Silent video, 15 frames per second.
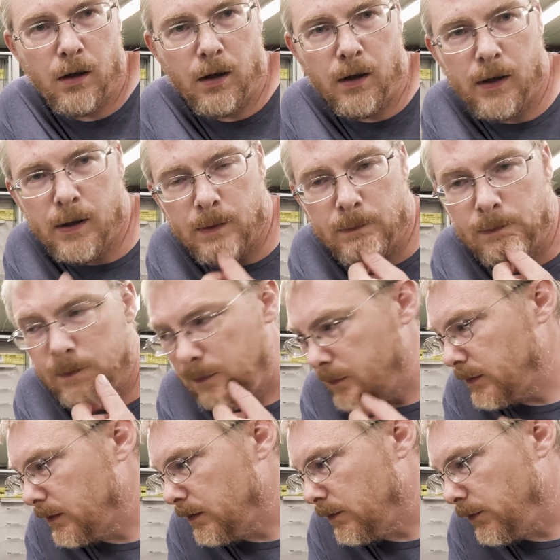The
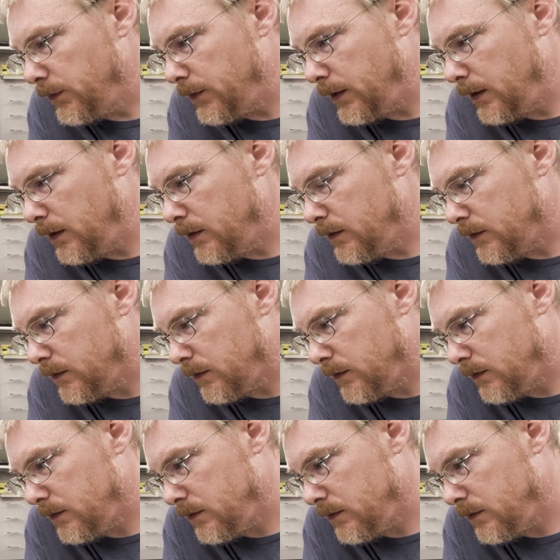first thing is